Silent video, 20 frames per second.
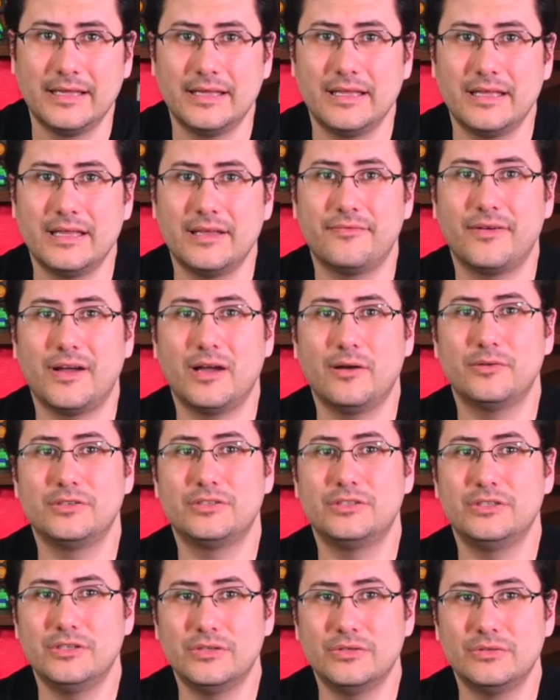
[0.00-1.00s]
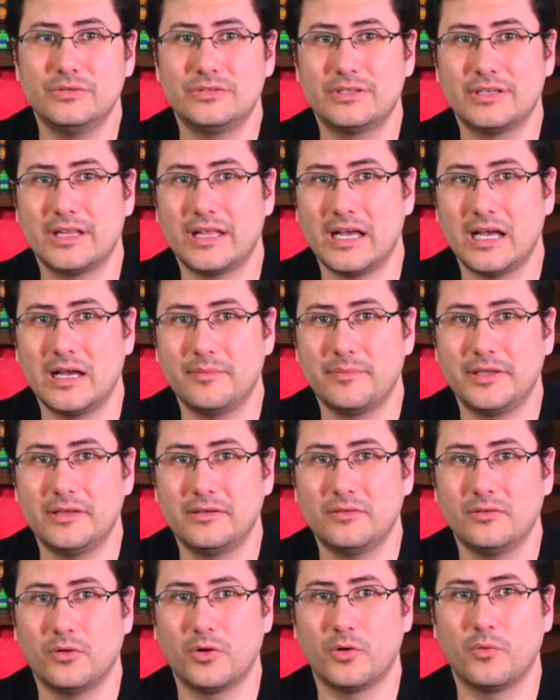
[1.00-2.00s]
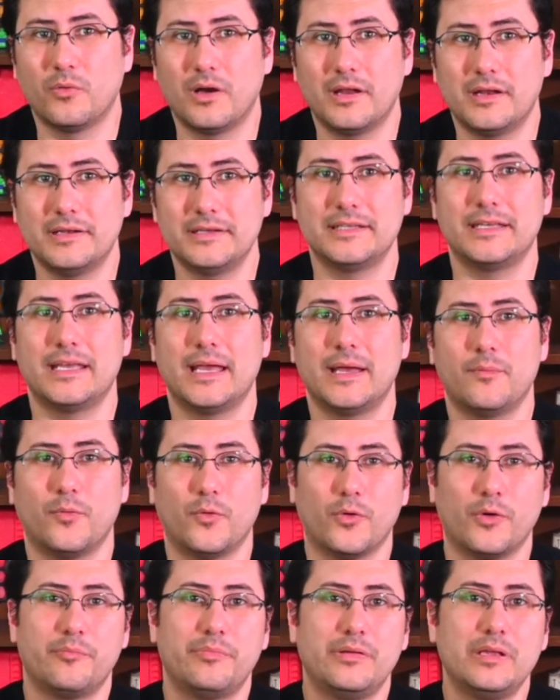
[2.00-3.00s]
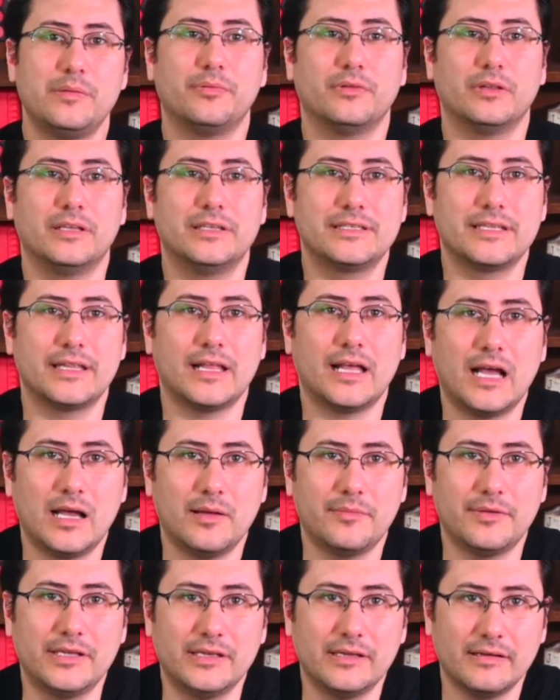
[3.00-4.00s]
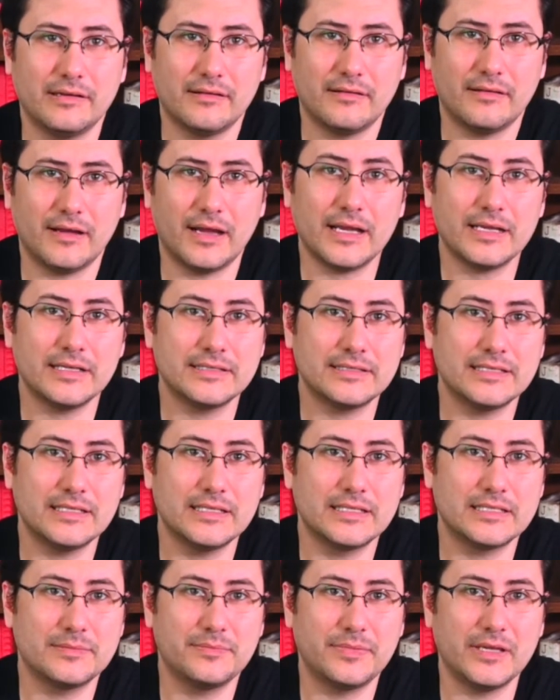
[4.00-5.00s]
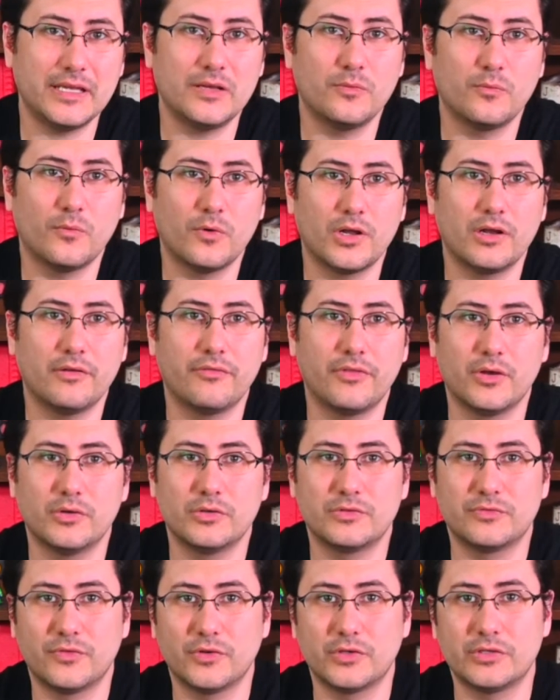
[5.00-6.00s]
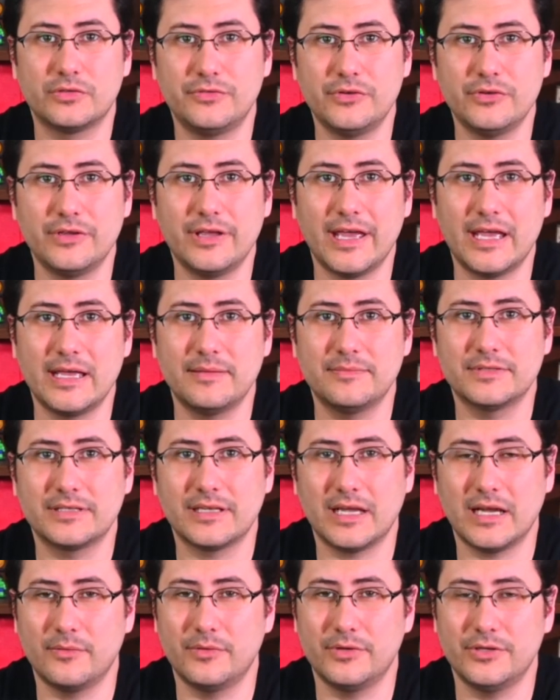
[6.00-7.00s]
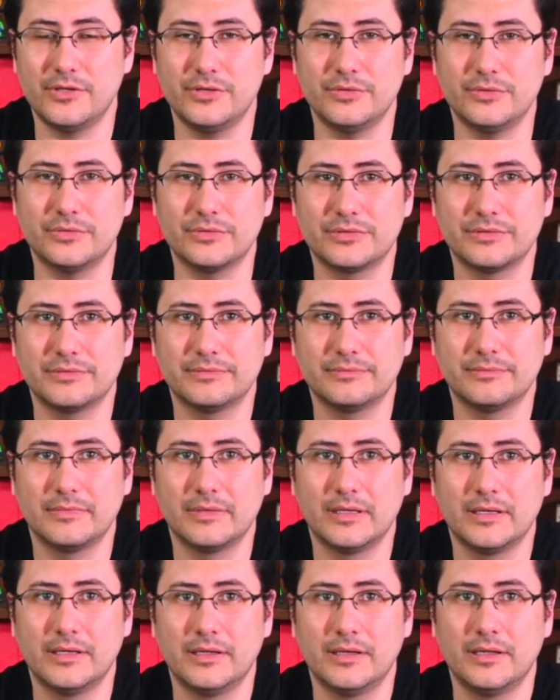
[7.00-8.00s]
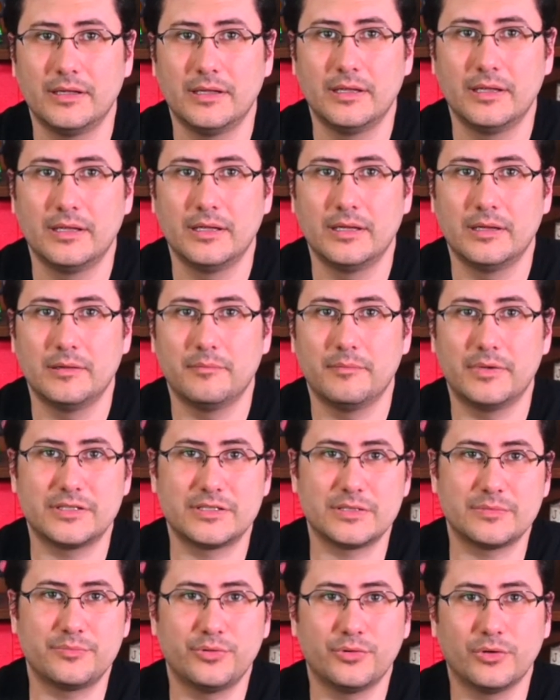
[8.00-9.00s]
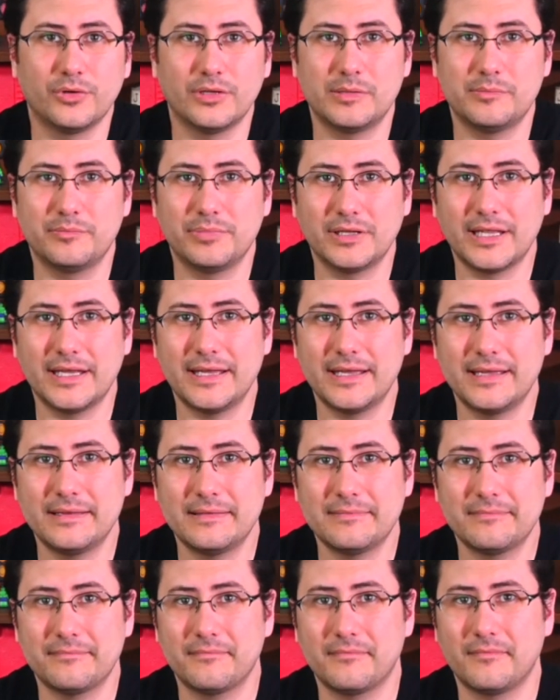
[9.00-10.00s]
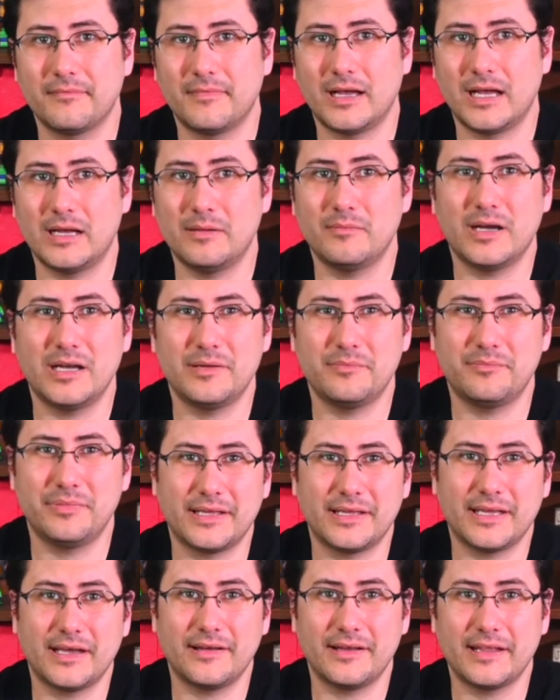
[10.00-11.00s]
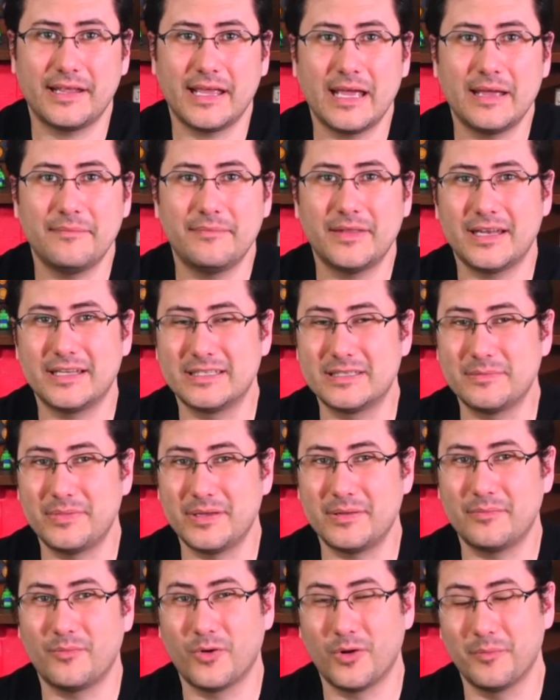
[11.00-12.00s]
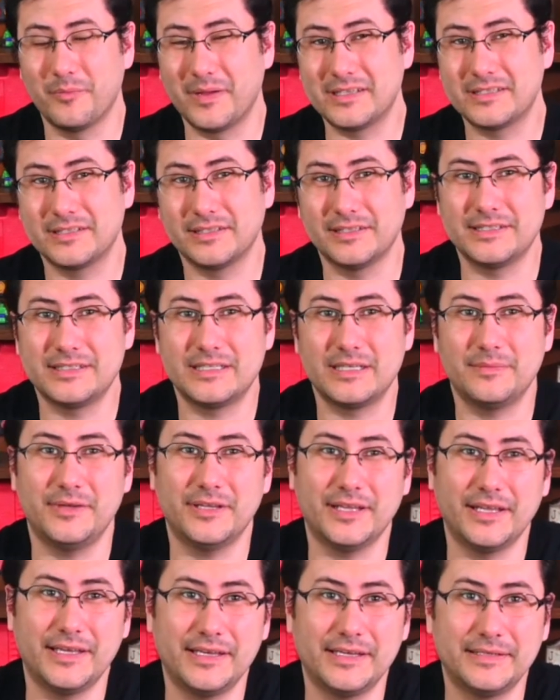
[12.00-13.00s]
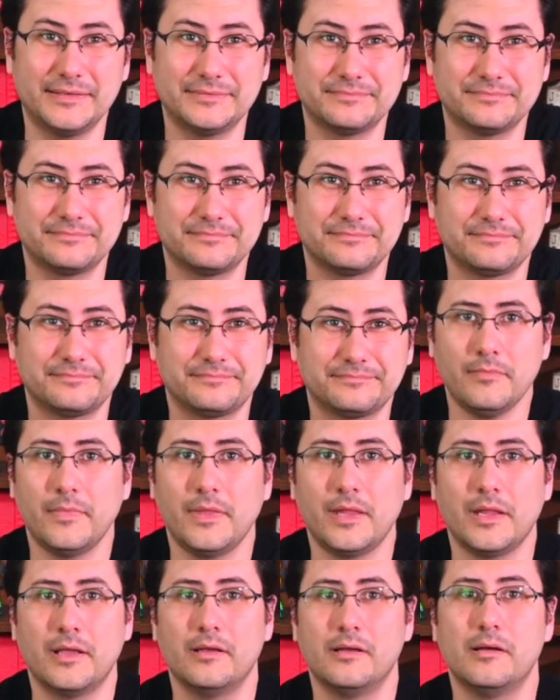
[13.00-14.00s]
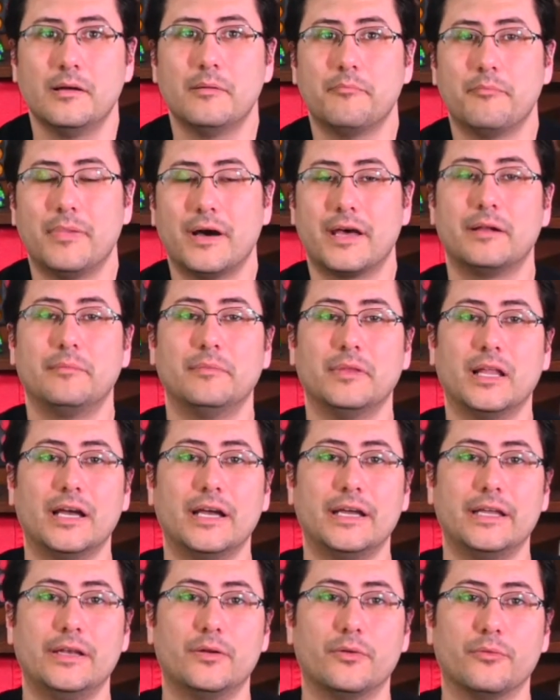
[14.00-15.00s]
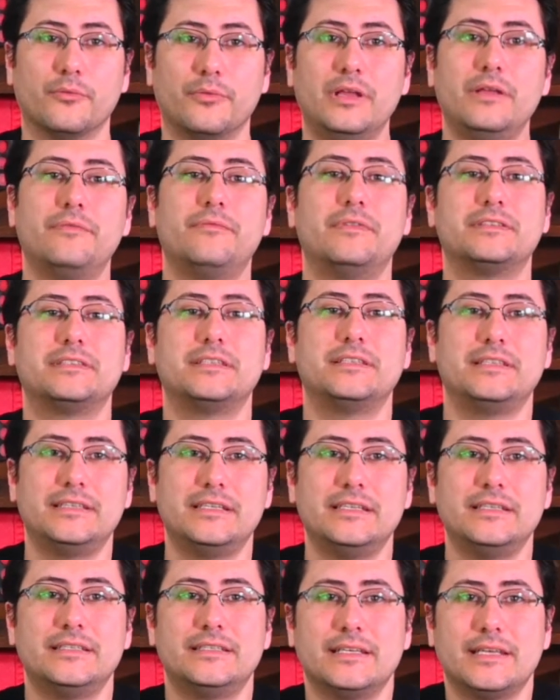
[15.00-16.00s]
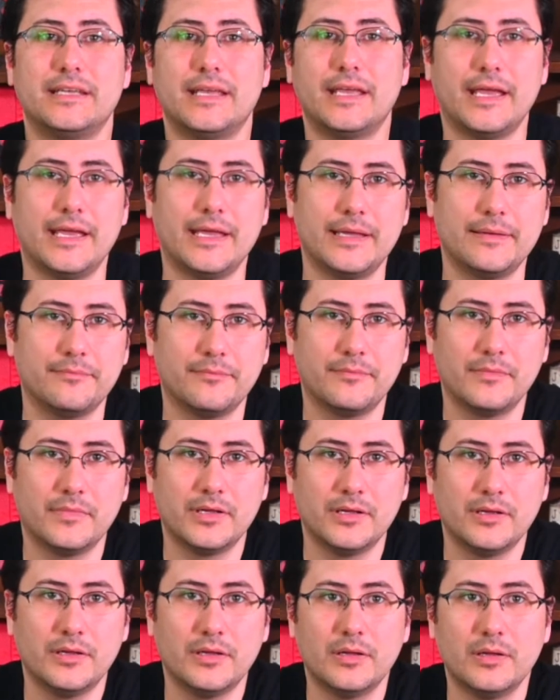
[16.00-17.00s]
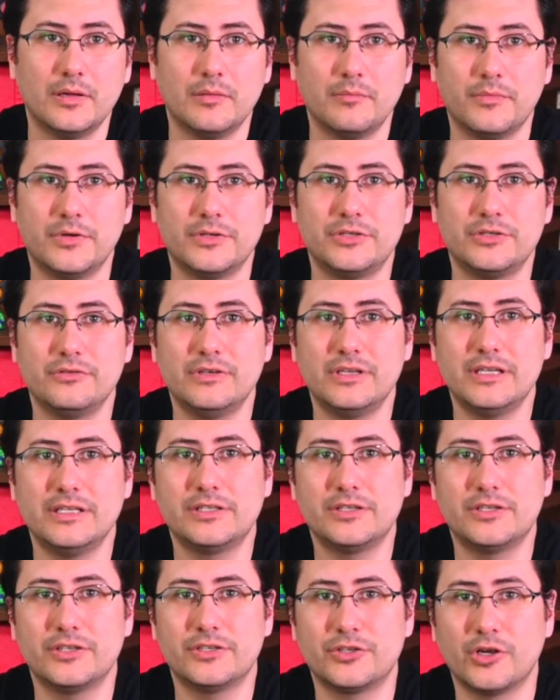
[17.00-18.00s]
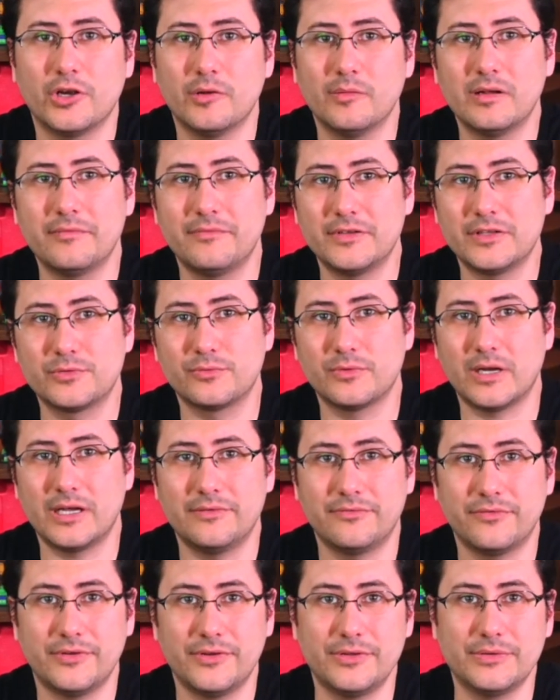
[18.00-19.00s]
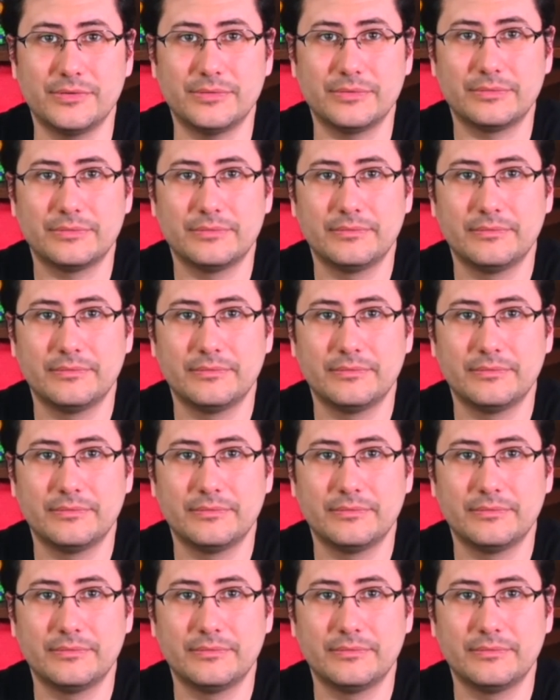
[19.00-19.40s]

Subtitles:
If I was new to the hobby or wanted to get more people into the hobby, I could see this being one of those first few games I would use. But to pull and play, I might out a game that is a bit more mentally stimulating. Bottom line, Reef is a decent game, but you need to determine if it's right for you.